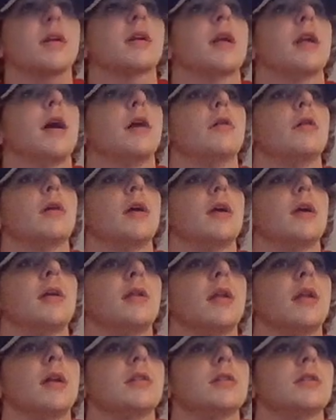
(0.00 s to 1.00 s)
pick now,
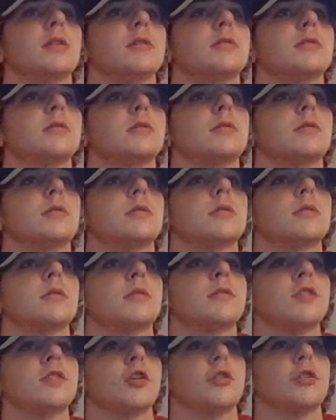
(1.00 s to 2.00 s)
and they just
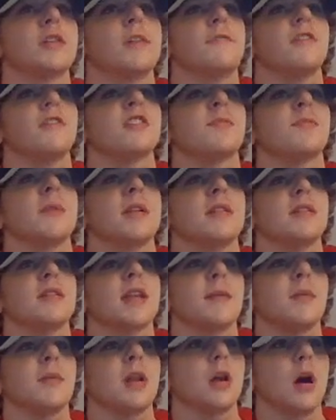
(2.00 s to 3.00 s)
took defenseman
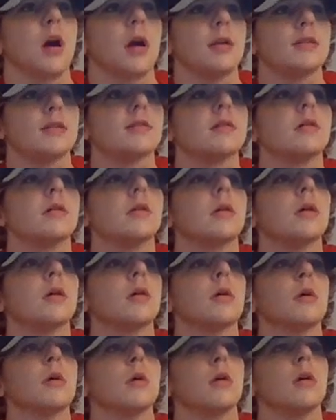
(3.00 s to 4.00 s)
Damon Hunt.
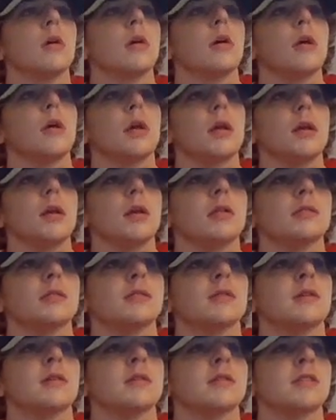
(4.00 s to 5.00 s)

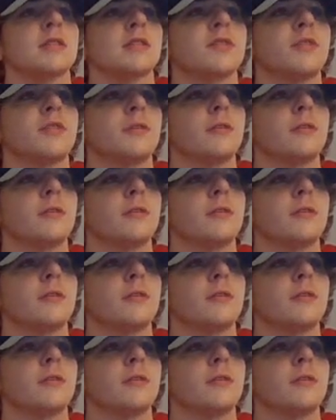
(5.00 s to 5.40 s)
He's a 6